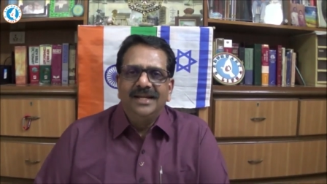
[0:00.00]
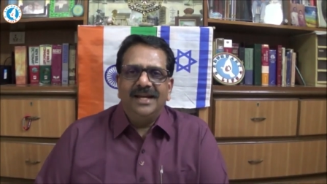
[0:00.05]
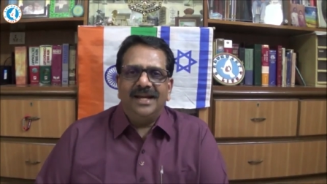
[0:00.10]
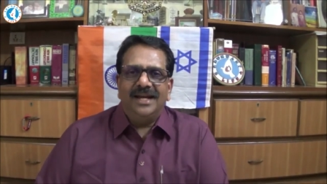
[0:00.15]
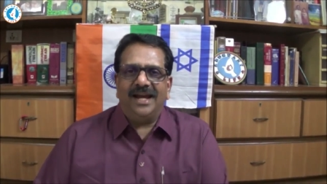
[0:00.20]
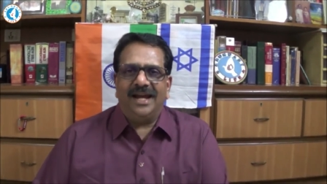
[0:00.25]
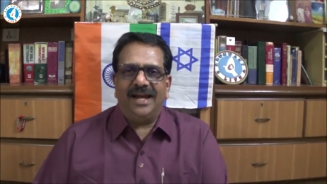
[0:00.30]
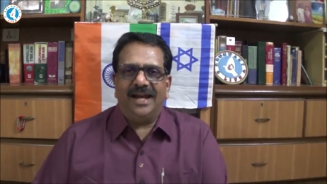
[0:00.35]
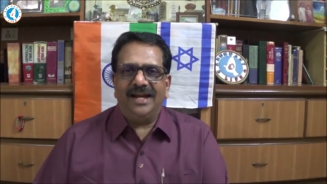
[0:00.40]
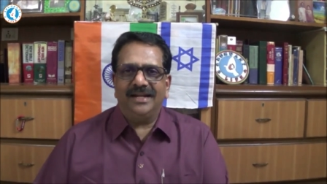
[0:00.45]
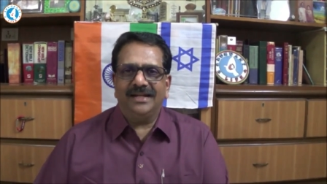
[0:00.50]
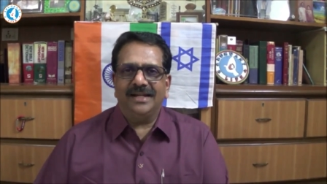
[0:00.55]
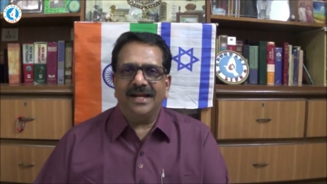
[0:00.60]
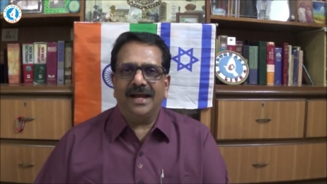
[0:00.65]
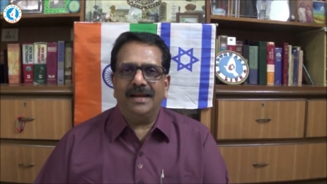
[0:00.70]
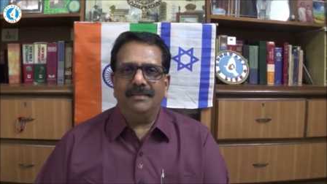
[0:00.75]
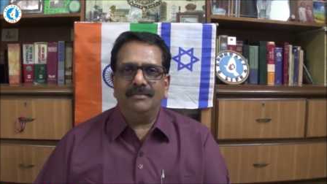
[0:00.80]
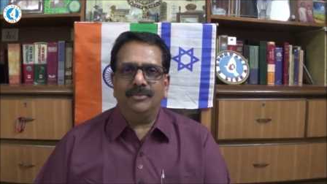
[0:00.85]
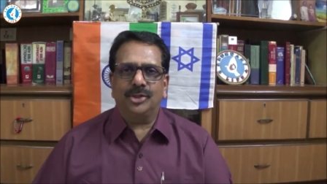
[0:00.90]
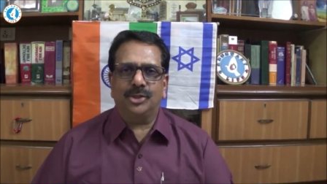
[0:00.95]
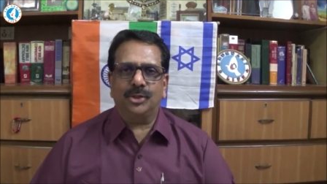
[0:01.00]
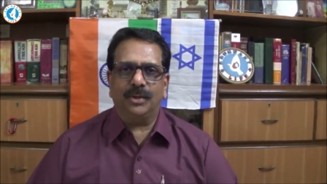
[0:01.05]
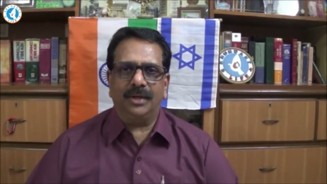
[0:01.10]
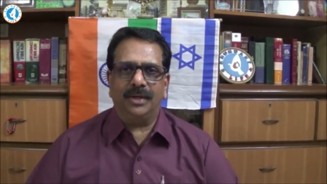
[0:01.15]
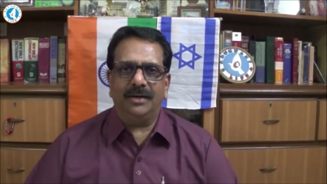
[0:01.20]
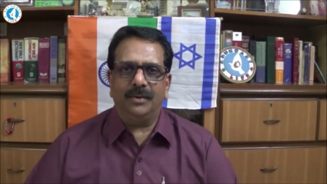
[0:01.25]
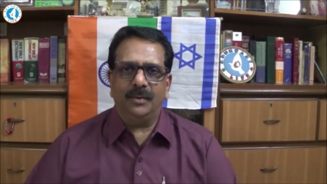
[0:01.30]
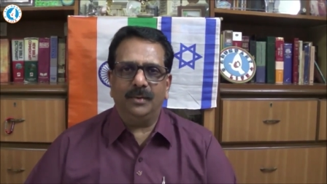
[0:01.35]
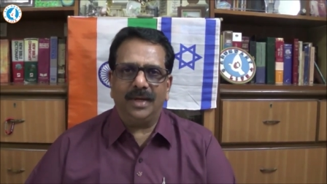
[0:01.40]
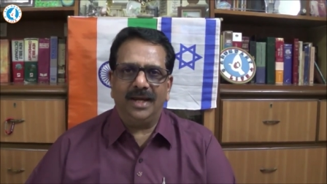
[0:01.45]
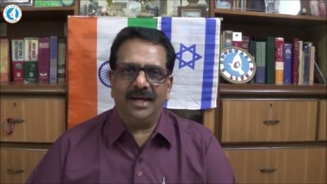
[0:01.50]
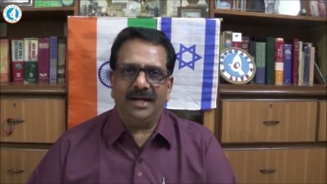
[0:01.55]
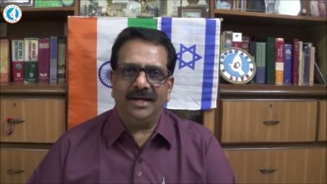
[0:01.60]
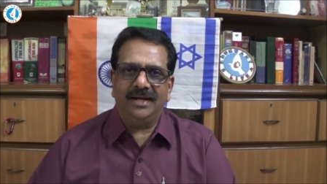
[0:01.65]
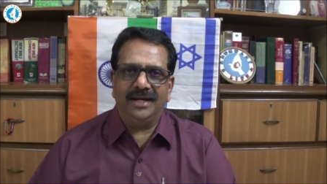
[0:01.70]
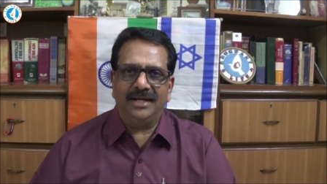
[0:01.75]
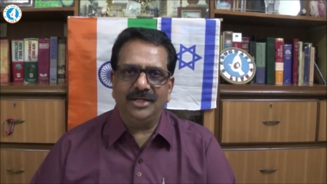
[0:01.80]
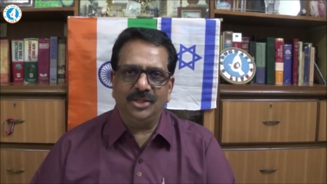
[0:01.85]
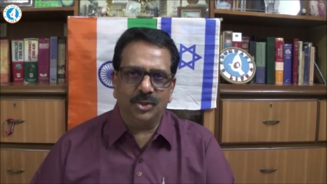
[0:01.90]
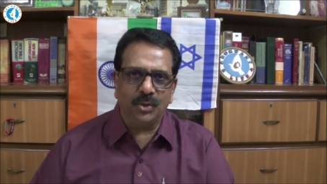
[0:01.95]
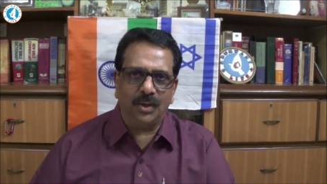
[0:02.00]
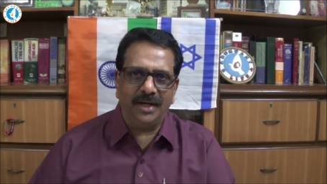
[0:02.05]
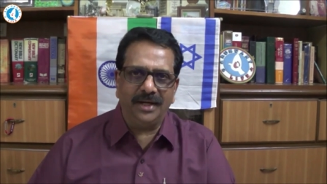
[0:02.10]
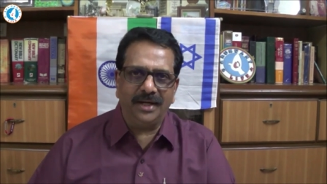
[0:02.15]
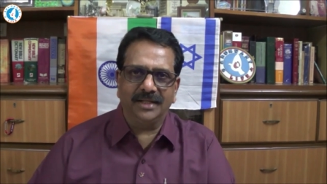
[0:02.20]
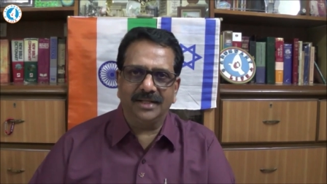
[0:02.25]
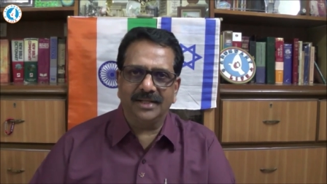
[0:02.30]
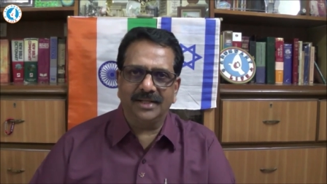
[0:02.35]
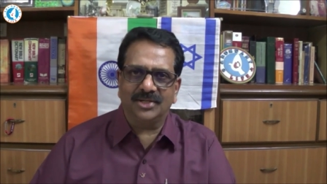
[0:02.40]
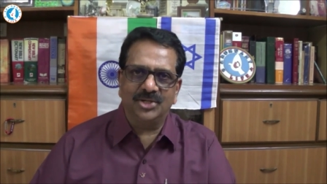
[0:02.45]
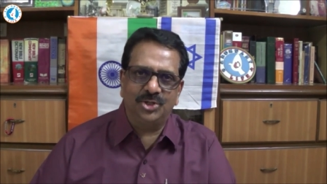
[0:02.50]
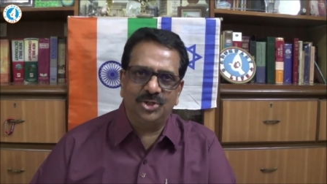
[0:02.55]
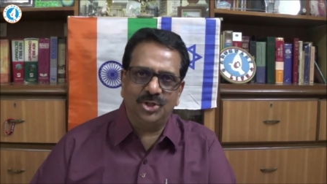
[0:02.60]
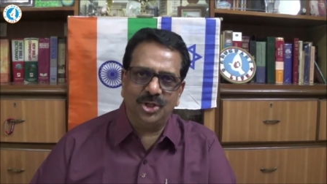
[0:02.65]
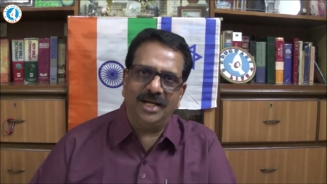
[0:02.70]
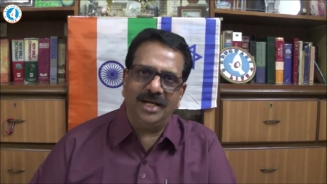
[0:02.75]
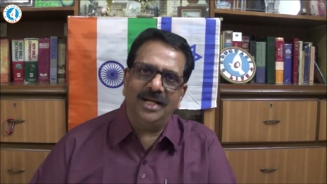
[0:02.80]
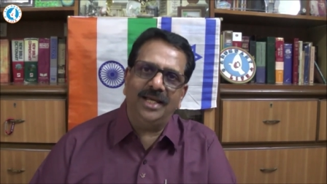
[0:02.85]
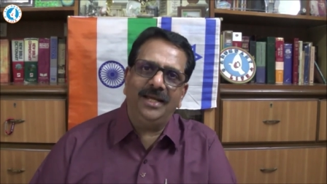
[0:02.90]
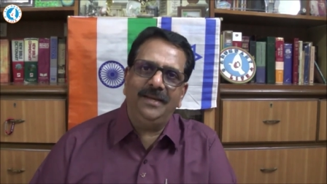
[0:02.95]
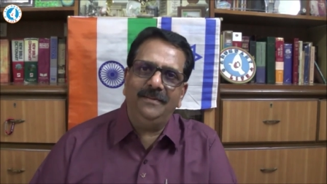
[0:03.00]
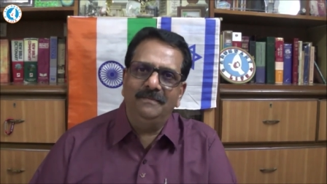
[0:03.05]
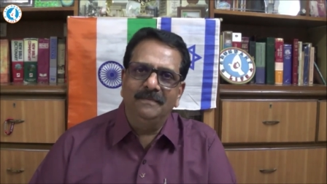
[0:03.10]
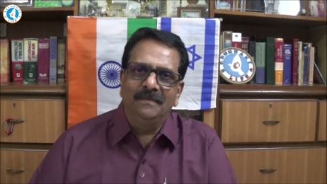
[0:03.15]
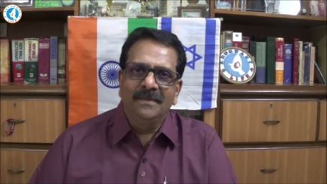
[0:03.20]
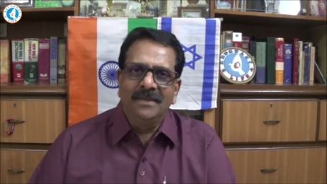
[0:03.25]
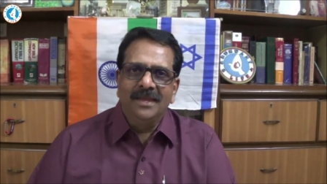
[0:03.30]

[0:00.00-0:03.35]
And I'm sure we are enjoying this journey.